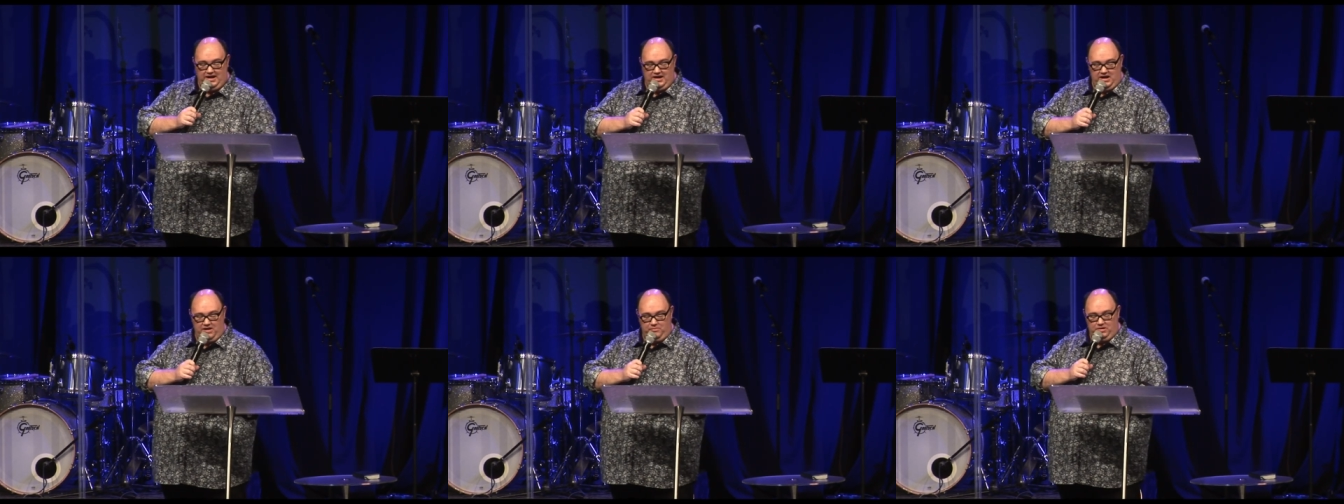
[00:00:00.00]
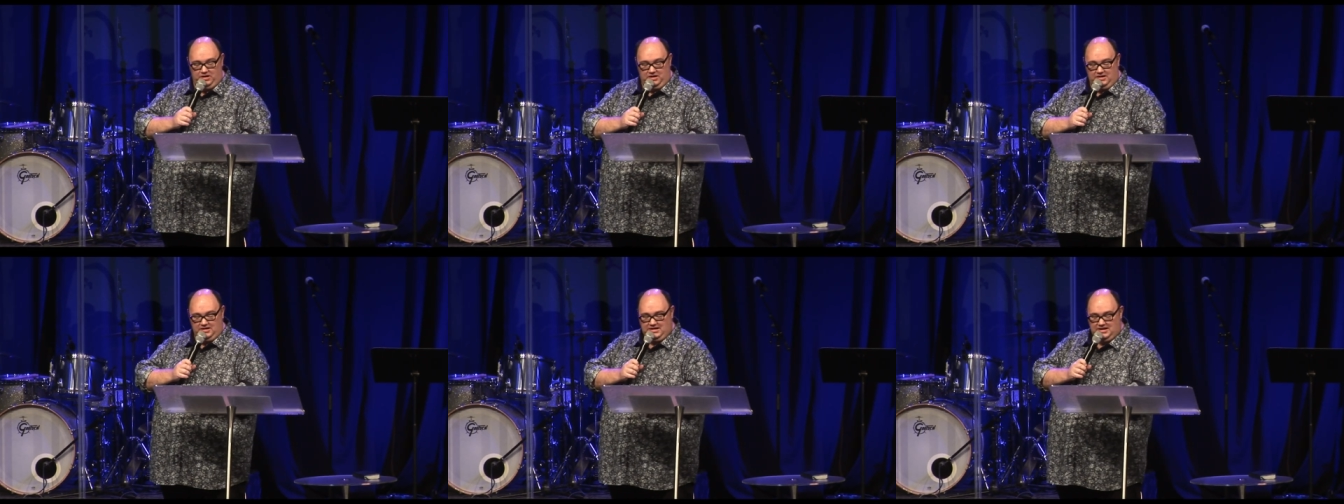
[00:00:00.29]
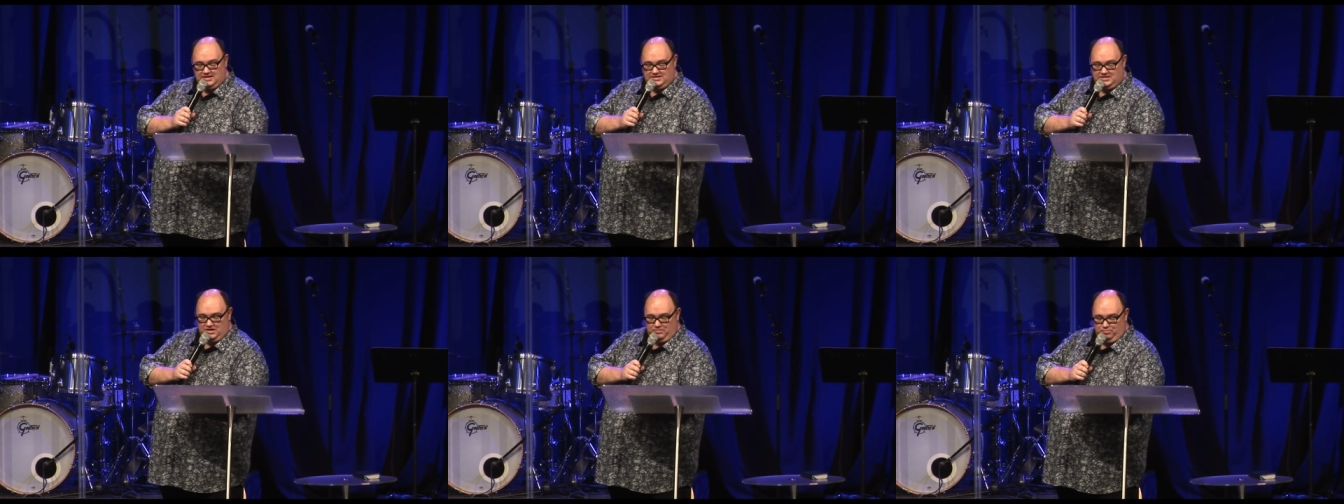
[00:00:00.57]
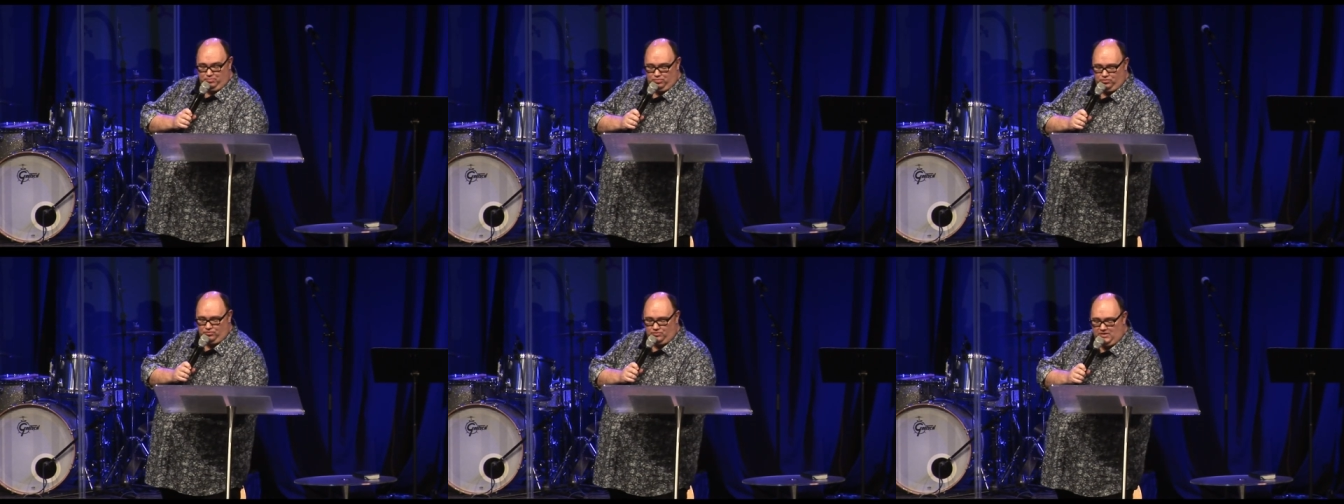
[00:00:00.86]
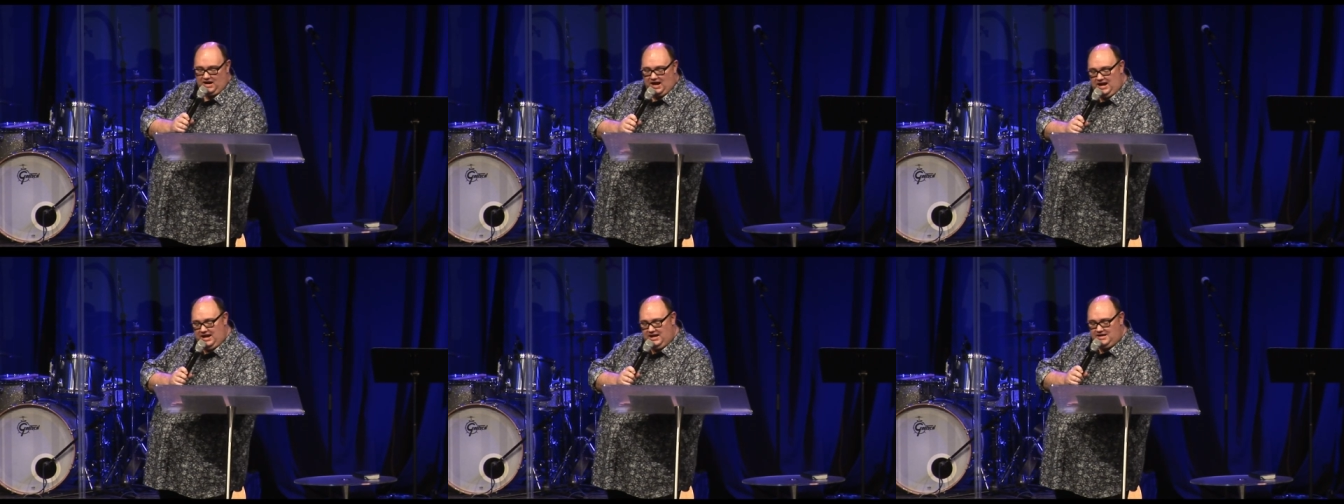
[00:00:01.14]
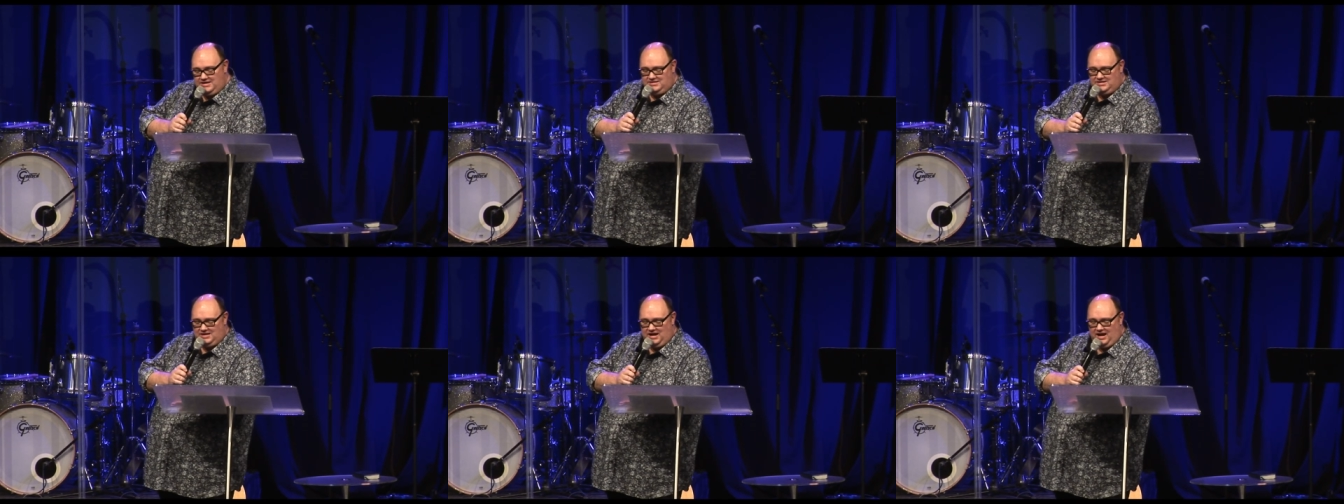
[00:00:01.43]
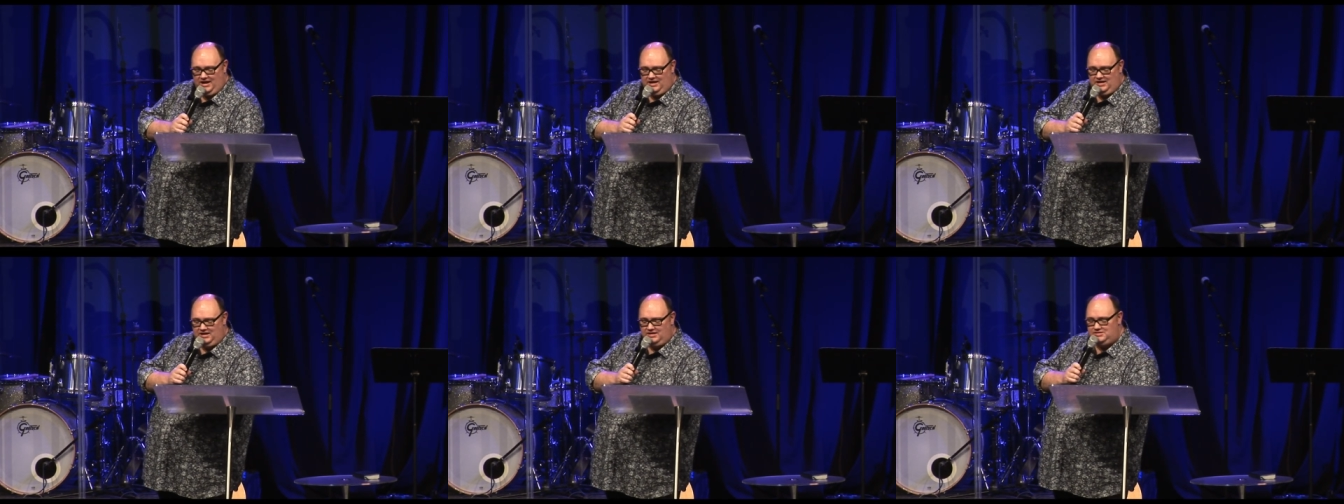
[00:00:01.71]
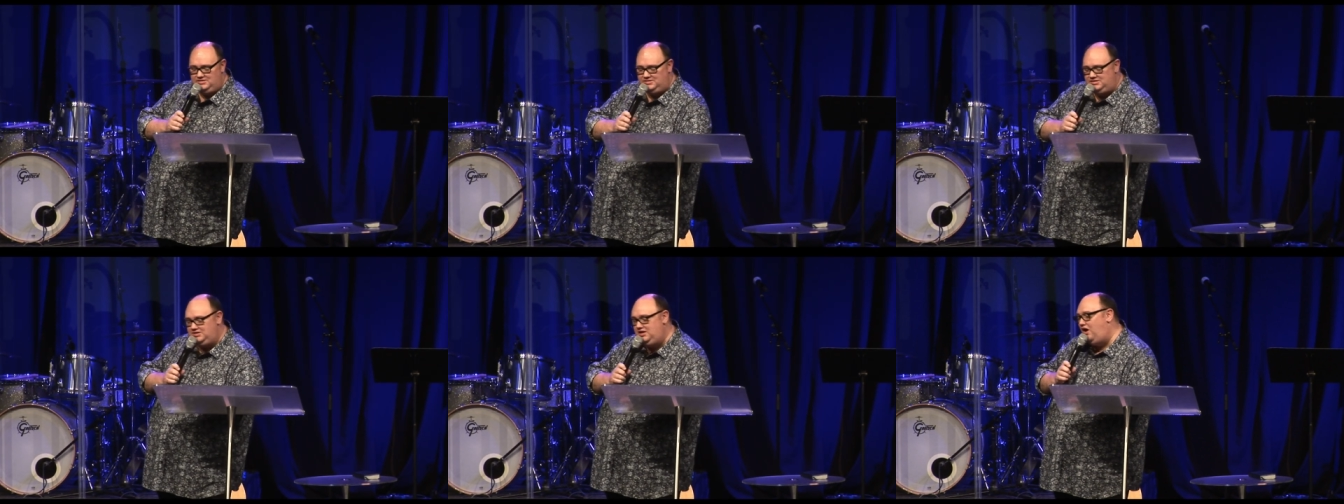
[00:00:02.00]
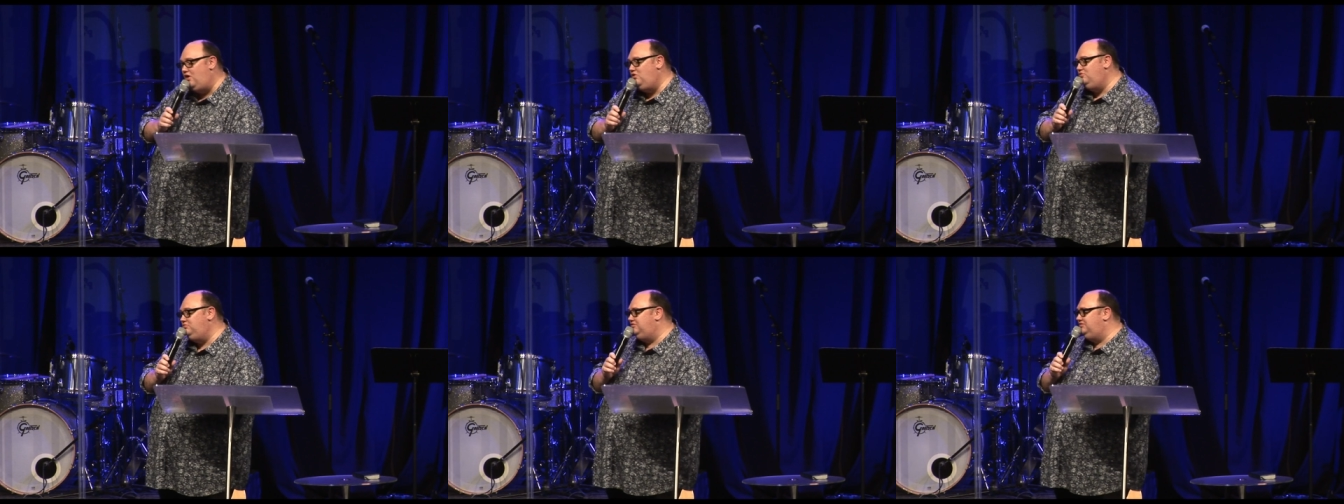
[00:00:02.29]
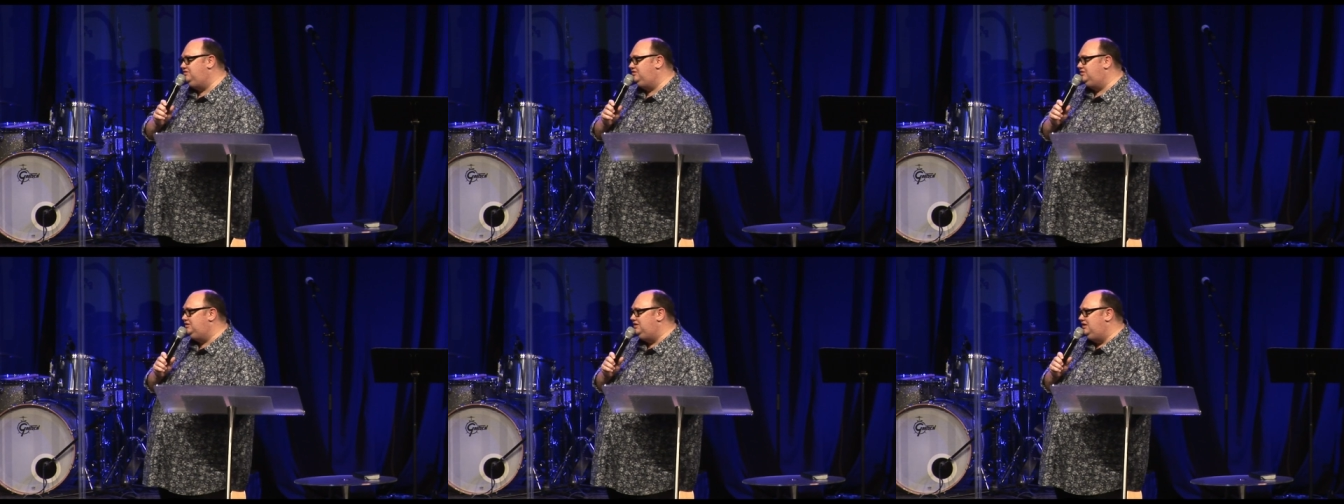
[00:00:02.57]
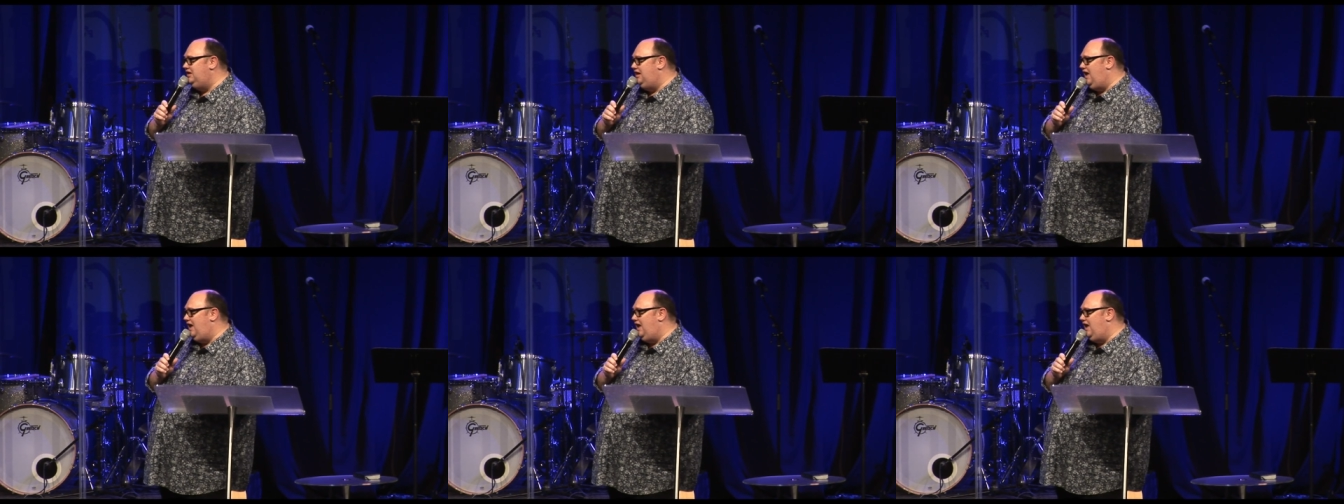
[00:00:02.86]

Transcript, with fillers: Nebuchadnezzar, praise and exalt